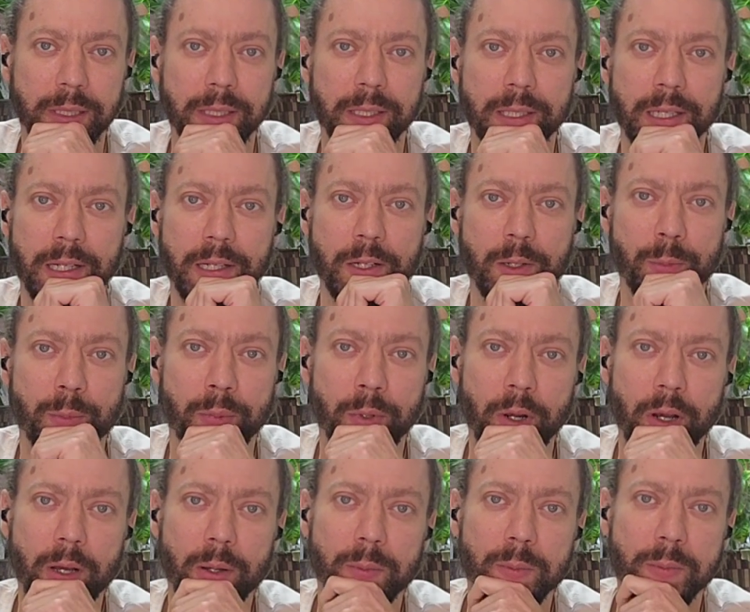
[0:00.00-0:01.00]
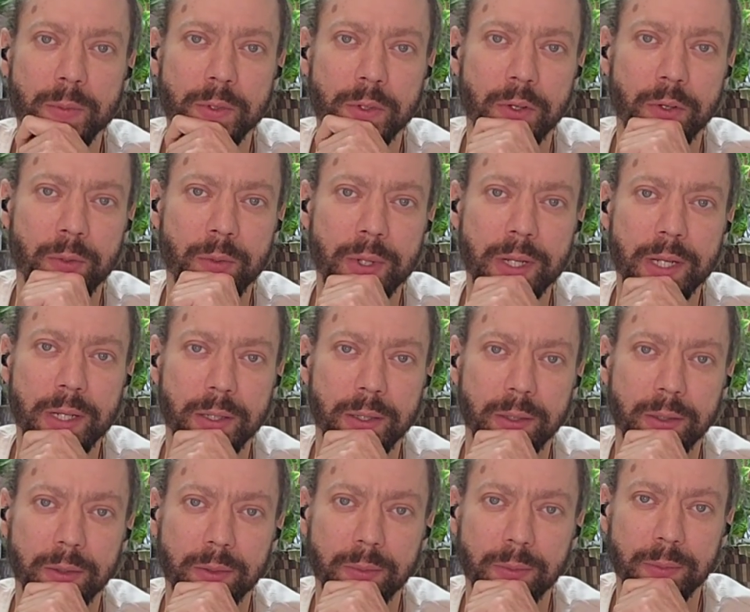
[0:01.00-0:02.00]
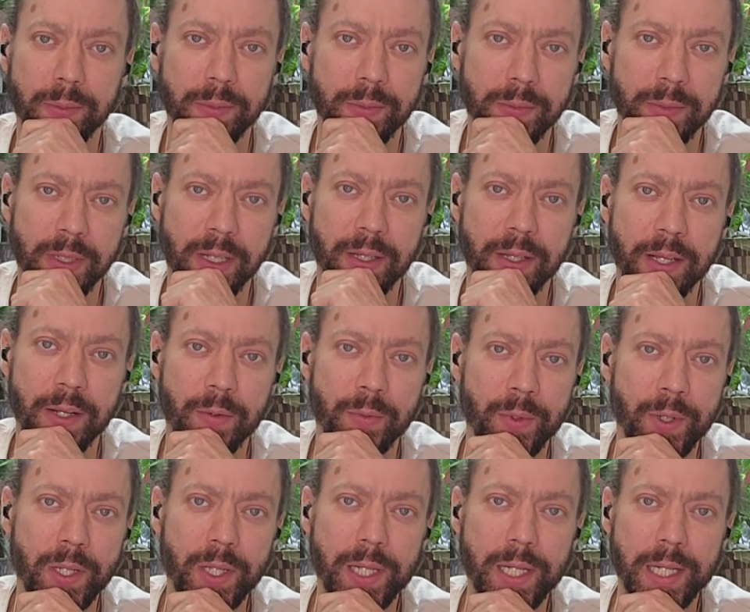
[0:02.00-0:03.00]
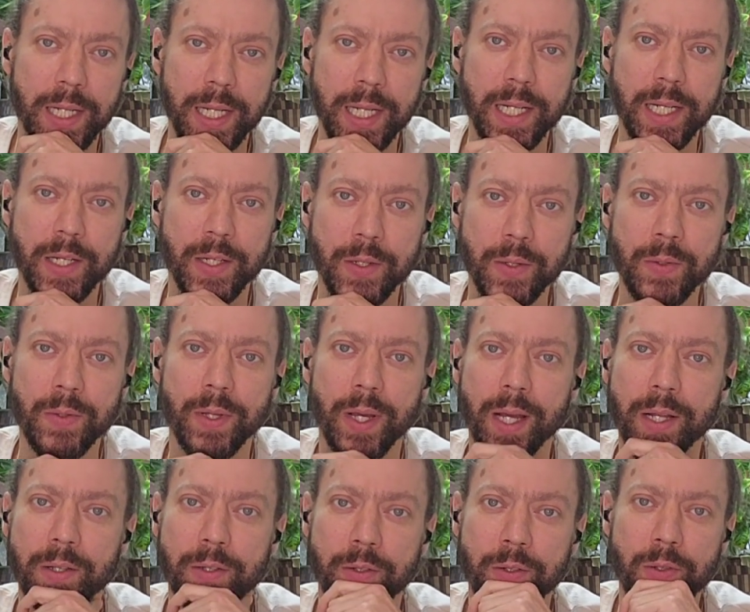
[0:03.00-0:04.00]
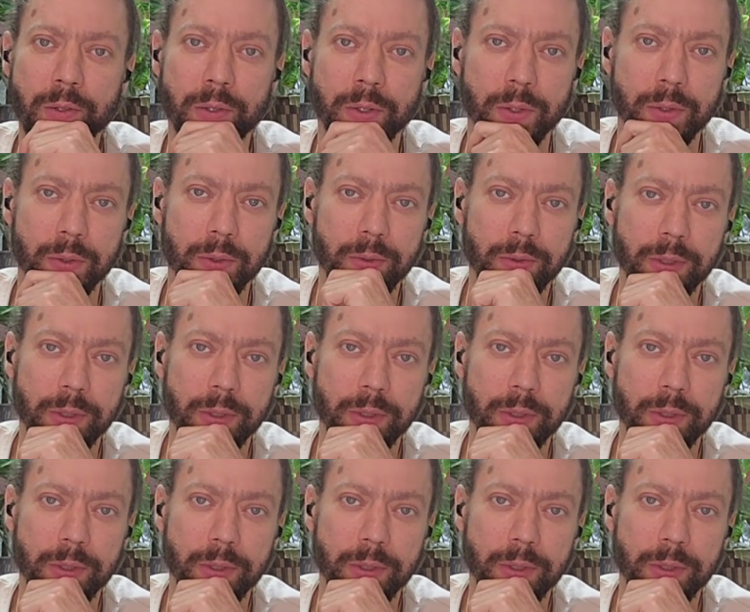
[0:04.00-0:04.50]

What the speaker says: That your problems are real. That they really did do that to you.